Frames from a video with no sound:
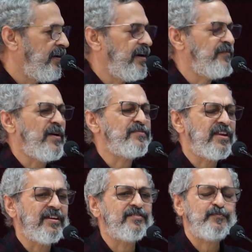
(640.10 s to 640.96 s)
If I'm
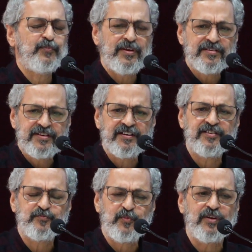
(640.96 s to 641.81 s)
saying
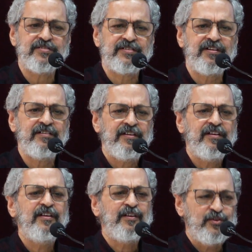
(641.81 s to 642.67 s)
state-sponsored,
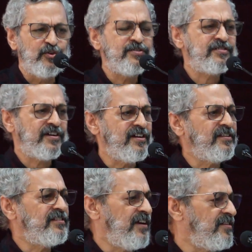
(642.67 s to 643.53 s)
don't treat
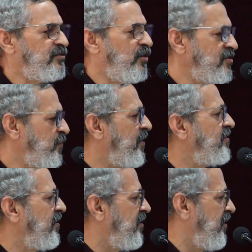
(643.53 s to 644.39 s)
this as
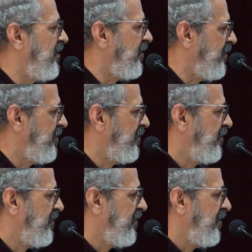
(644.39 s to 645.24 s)
conspiracy theory.
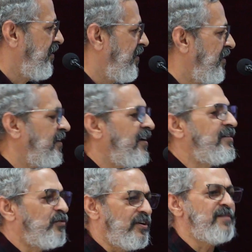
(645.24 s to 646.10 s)

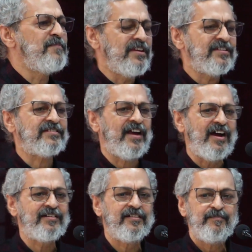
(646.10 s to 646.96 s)
It only means
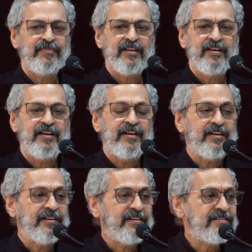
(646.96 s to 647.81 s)
that
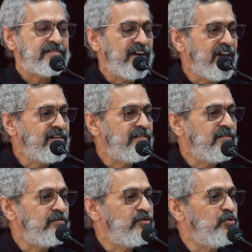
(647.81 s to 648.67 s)

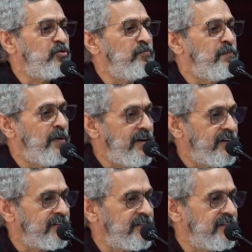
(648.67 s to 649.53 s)
state took
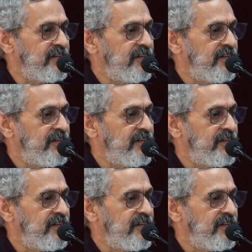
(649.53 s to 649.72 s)
birth